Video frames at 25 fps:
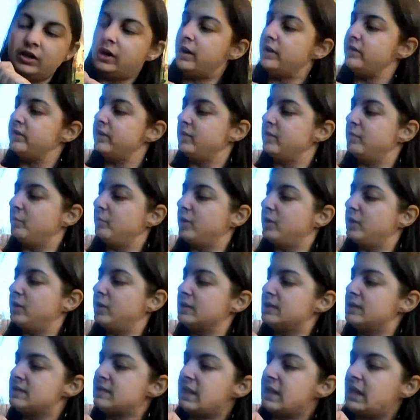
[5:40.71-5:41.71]
and then went
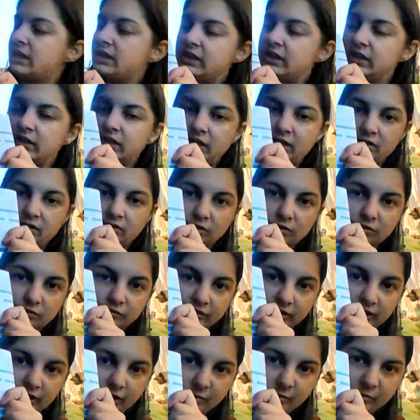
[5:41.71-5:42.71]
and sat in our little
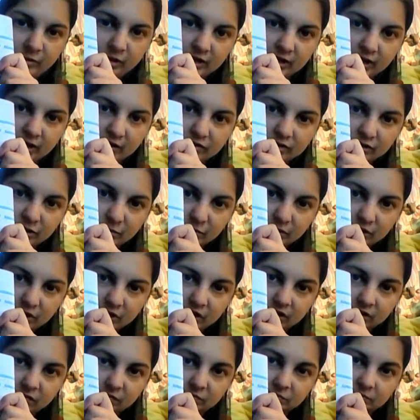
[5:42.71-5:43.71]
VIP lounge up
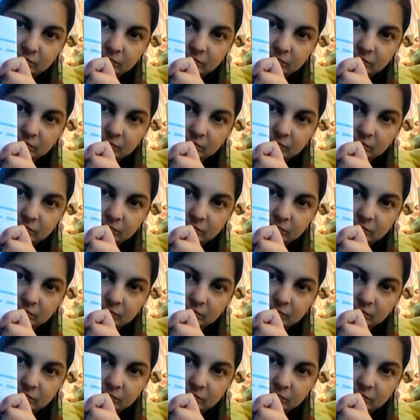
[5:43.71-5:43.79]
here